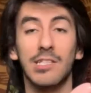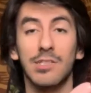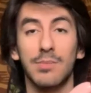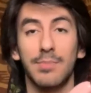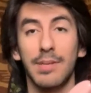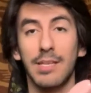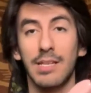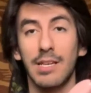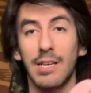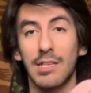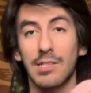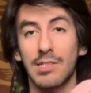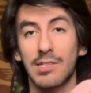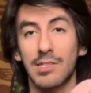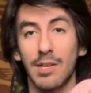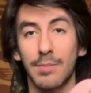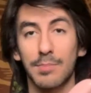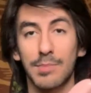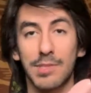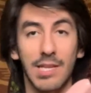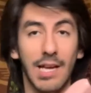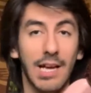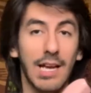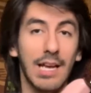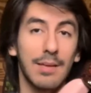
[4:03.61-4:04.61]
because
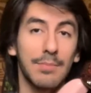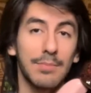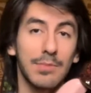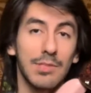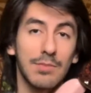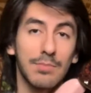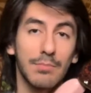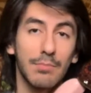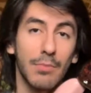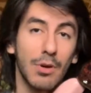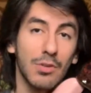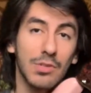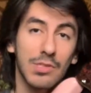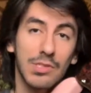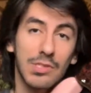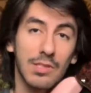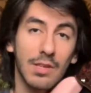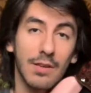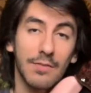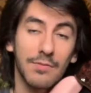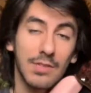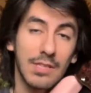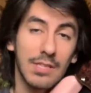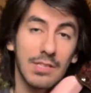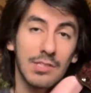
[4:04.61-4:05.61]
sometimes most of
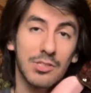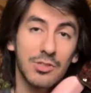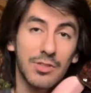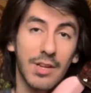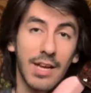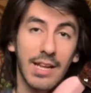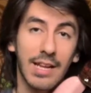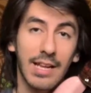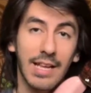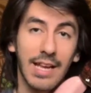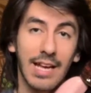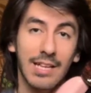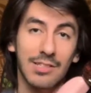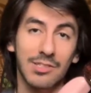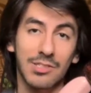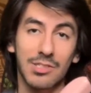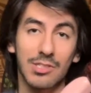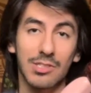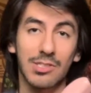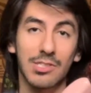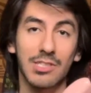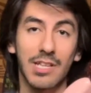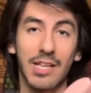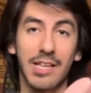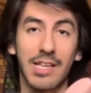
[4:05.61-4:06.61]
these Stratocasters,
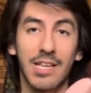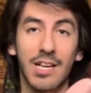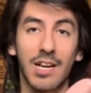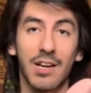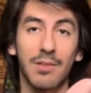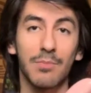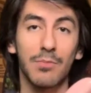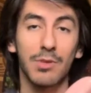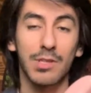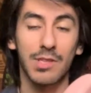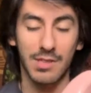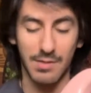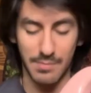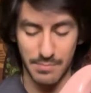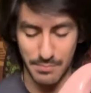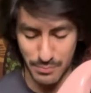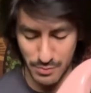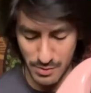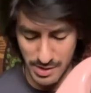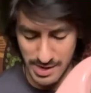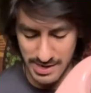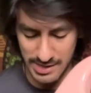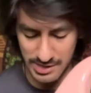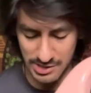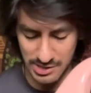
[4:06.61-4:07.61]
they come with the
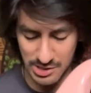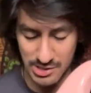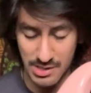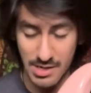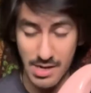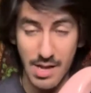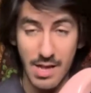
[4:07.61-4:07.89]
bridge,